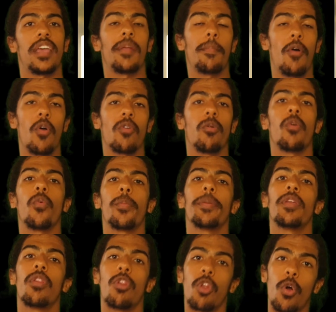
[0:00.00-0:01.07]
and Pokemon will
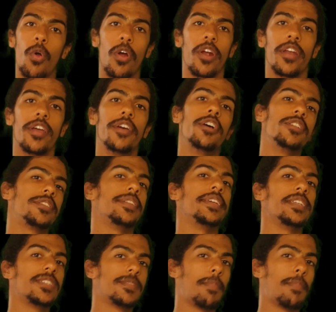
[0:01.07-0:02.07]
be lured to these